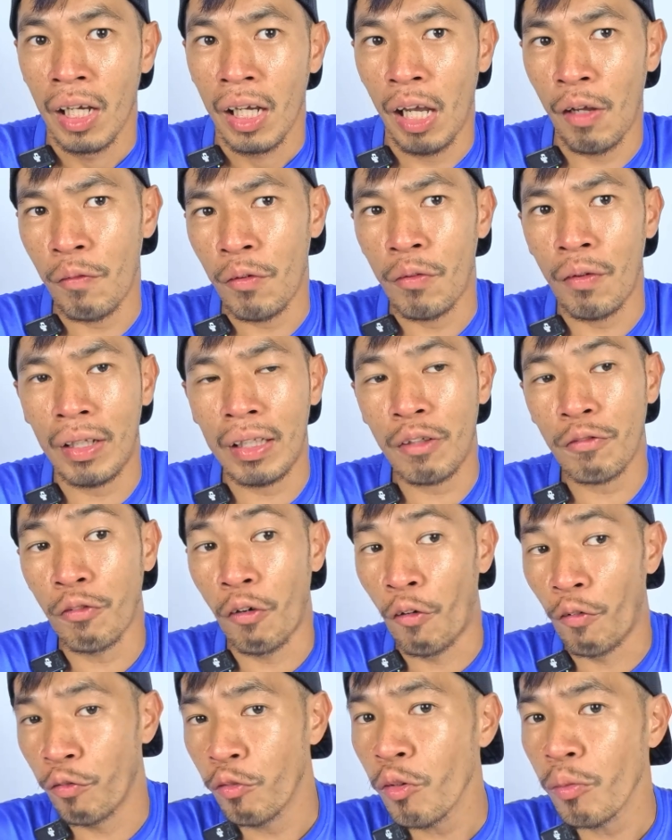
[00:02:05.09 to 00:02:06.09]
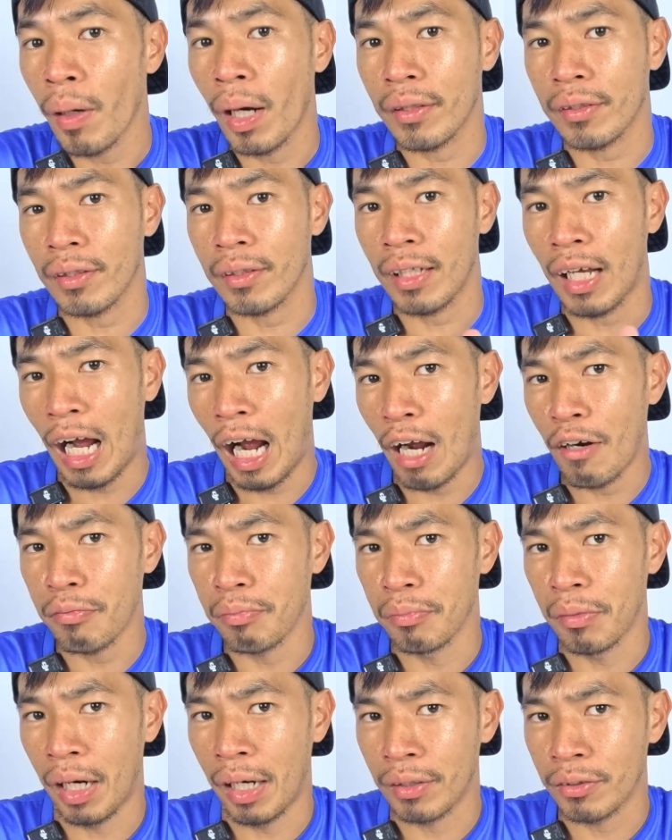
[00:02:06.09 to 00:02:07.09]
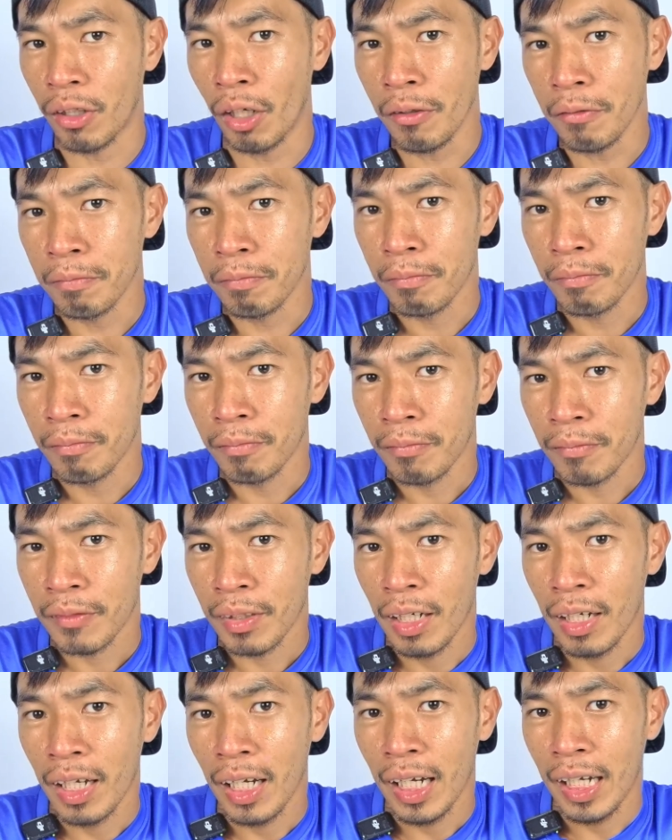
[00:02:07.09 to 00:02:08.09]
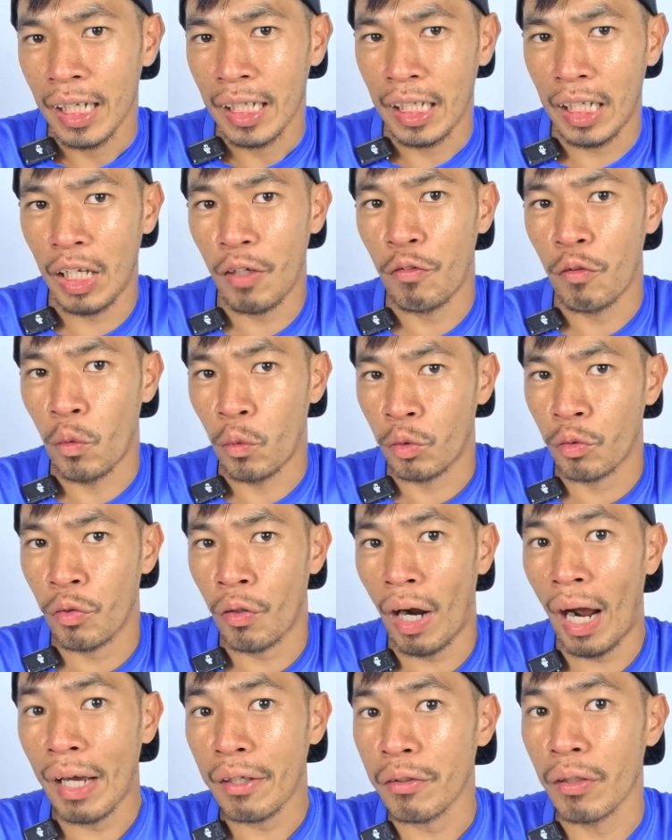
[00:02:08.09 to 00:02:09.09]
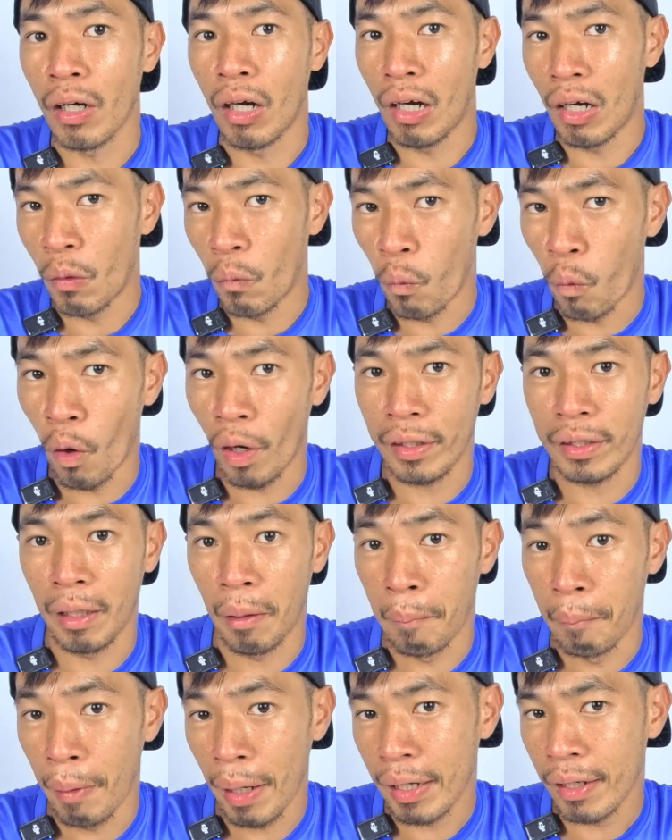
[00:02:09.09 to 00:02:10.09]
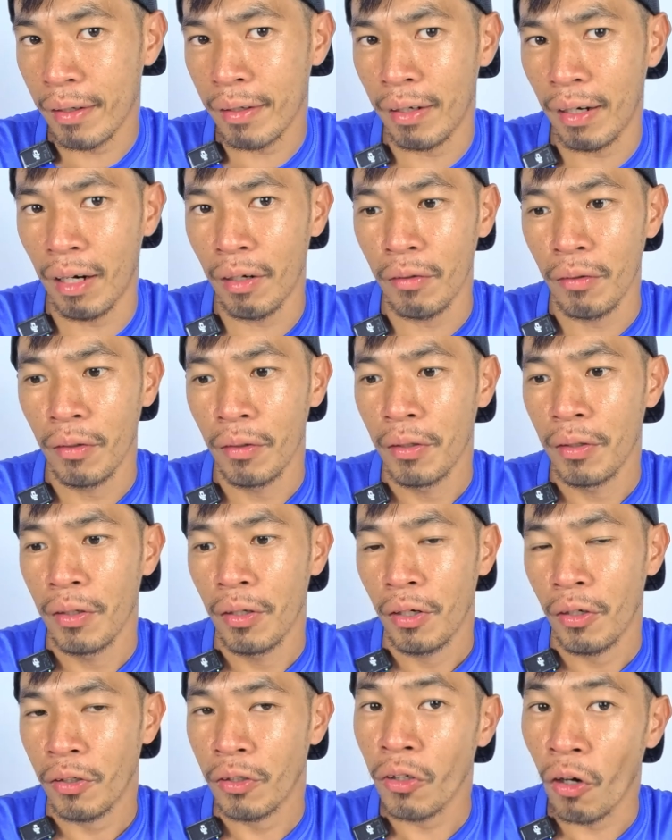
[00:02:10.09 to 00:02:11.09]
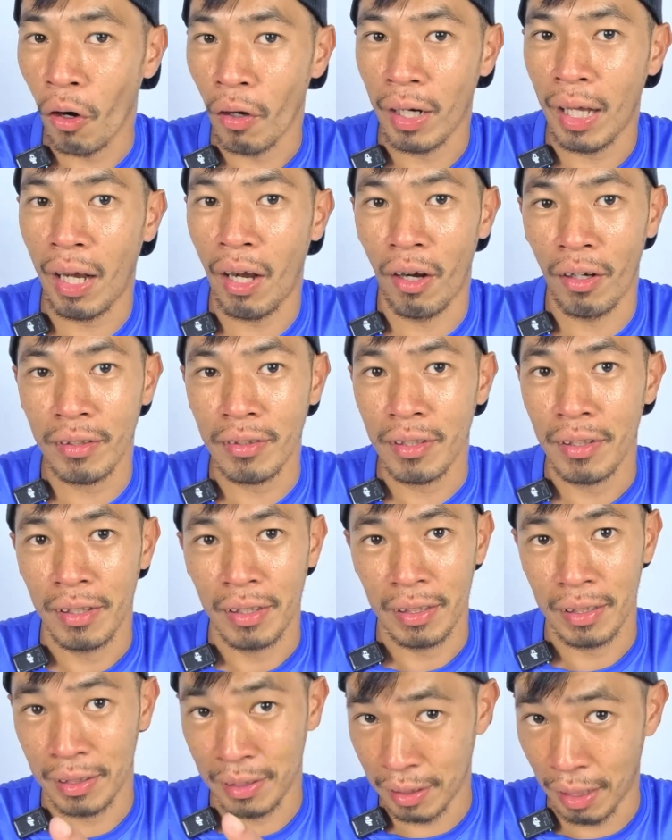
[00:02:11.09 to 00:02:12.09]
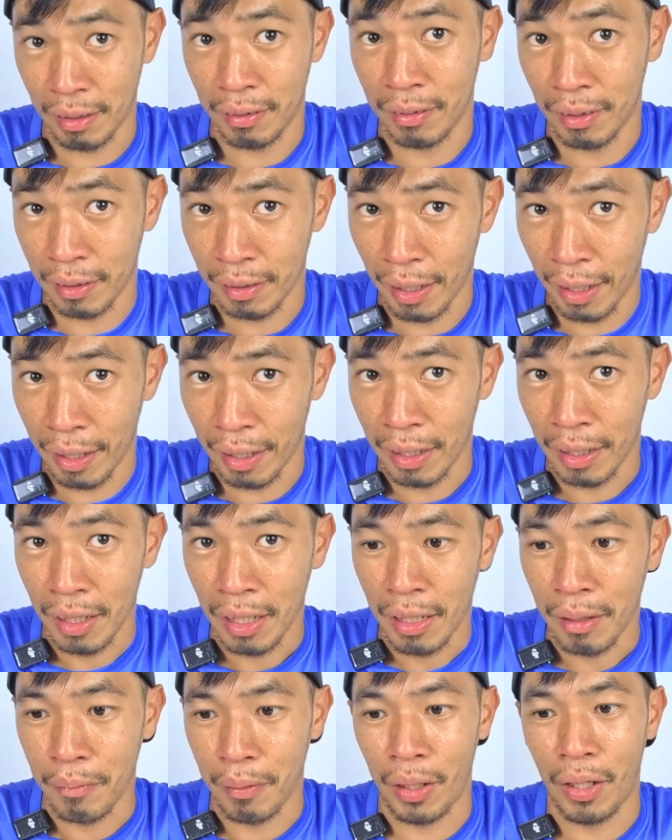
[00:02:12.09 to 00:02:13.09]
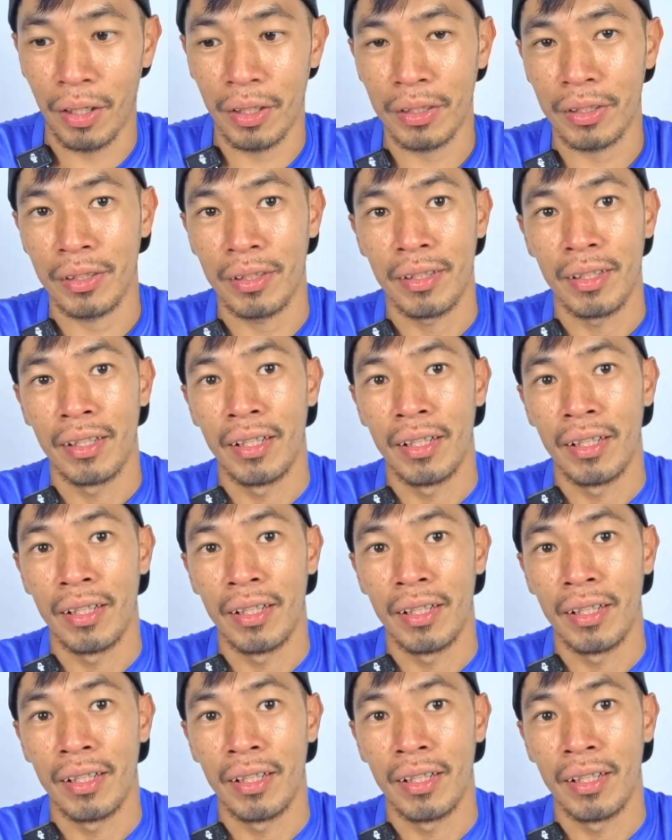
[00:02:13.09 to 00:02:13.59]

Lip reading: If you're running for full marathon, half marathon, if you try to avoid the big crowd, collect on Saturday because